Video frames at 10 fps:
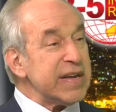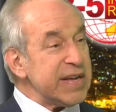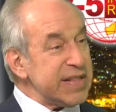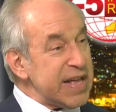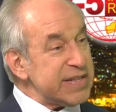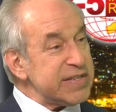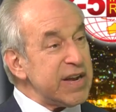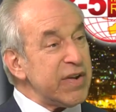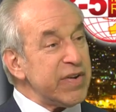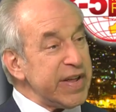And that's
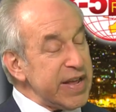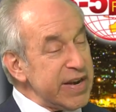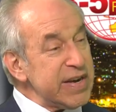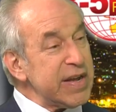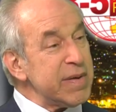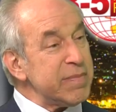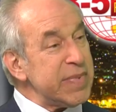not only income,